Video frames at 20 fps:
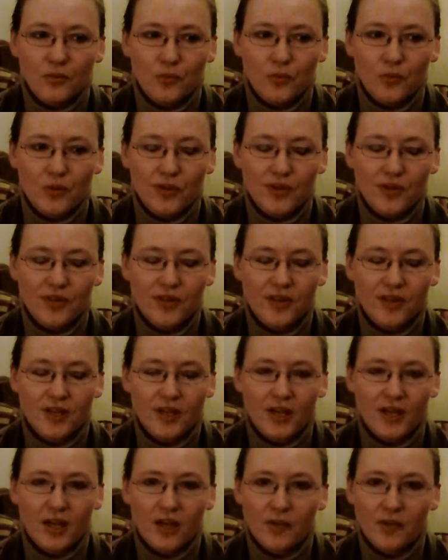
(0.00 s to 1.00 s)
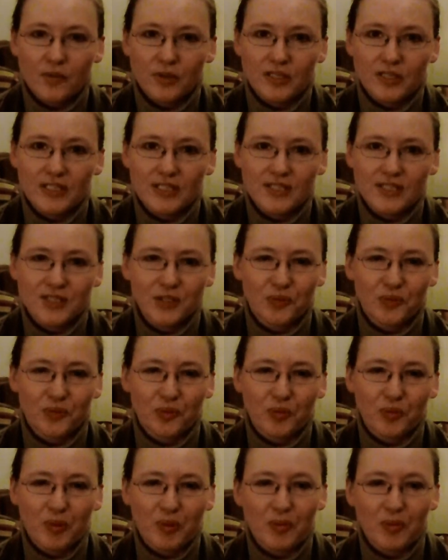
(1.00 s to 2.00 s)
one thing I really still
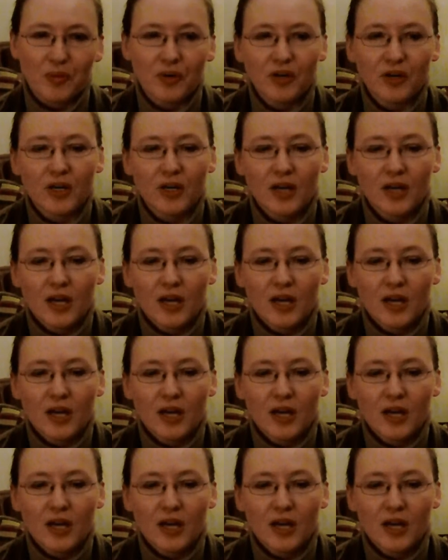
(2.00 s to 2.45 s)
remember,